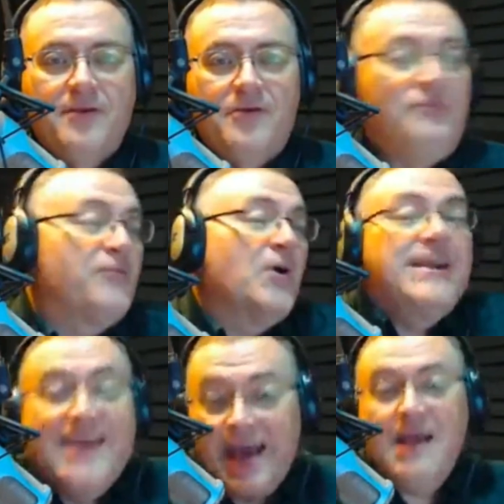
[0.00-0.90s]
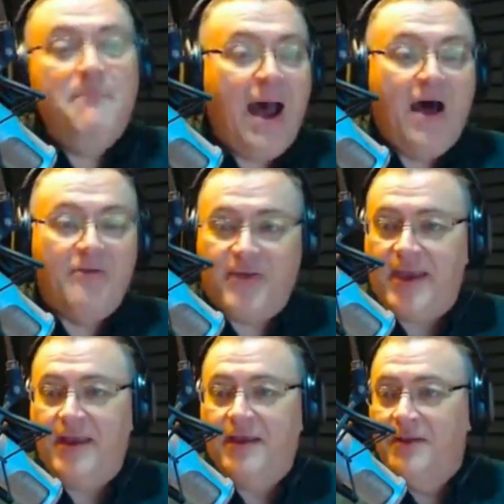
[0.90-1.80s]
Forget about
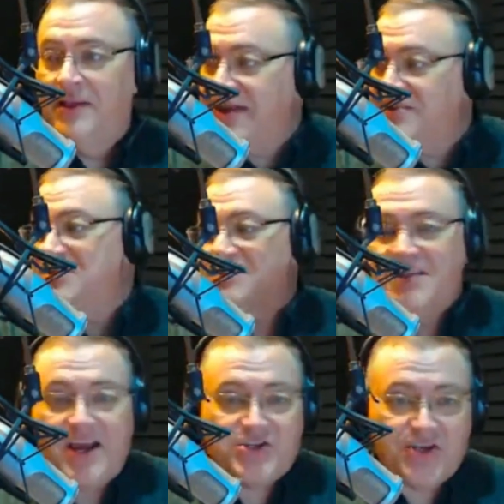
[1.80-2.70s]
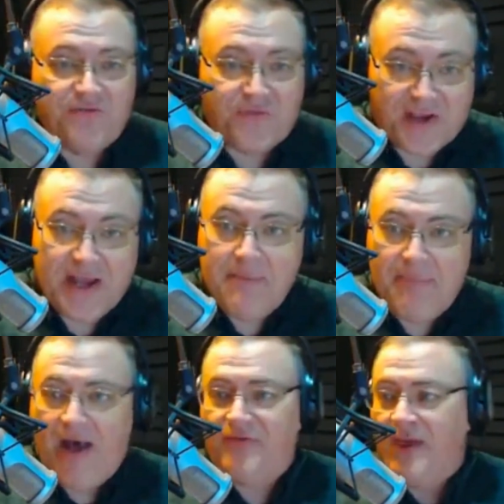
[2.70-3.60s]
the legislation, forget
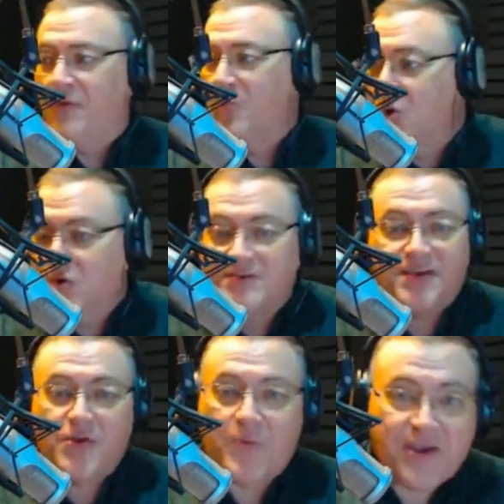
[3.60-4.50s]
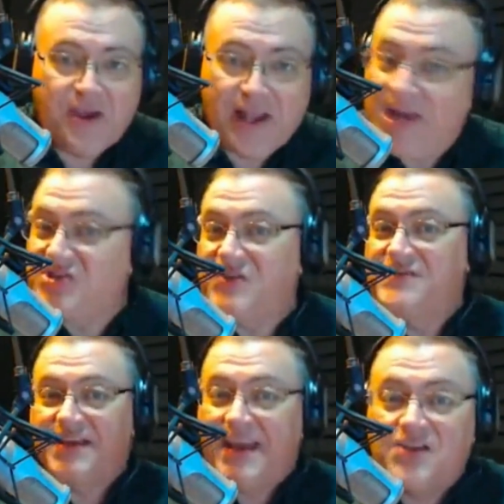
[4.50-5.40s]
about the rules and the
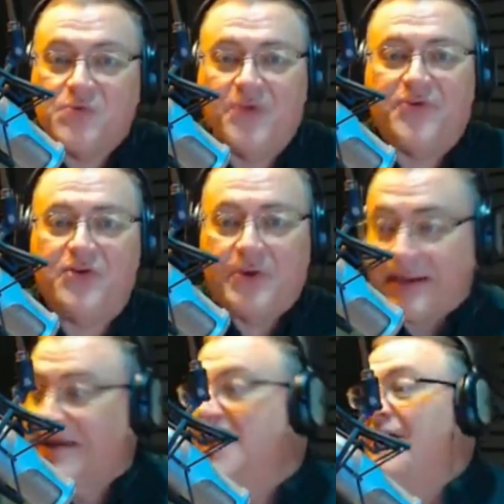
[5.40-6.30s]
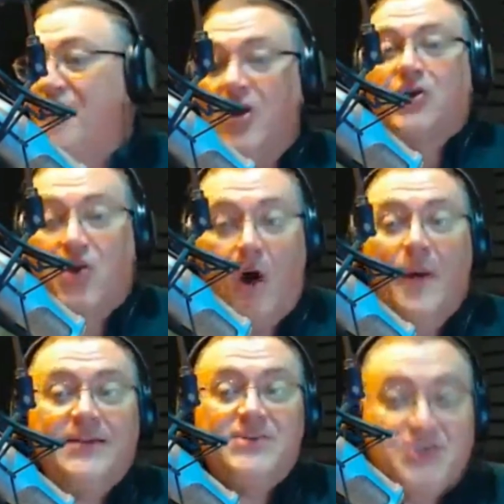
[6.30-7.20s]
regulations against what they're doing. They're
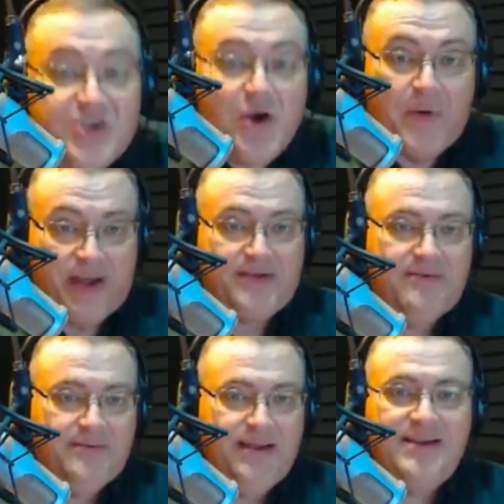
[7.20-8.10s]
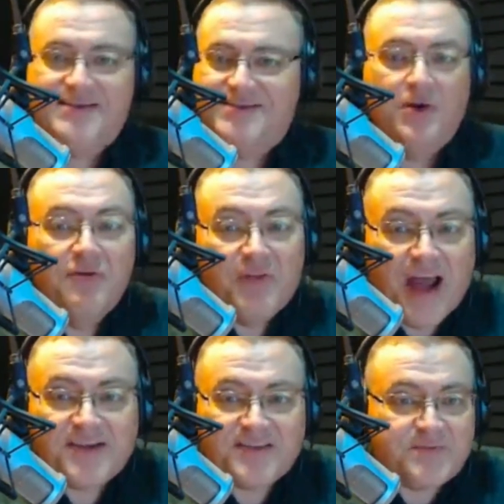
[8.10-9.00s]
going to do it. It's sort of
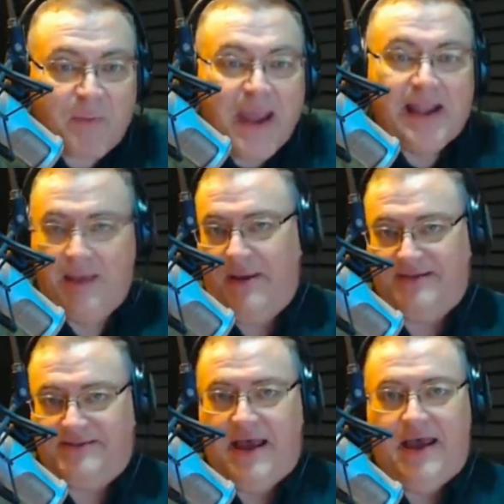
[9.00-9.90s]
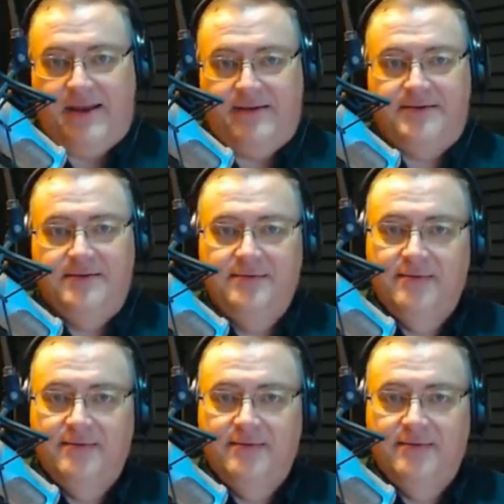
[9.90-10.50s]
like speed limit signs.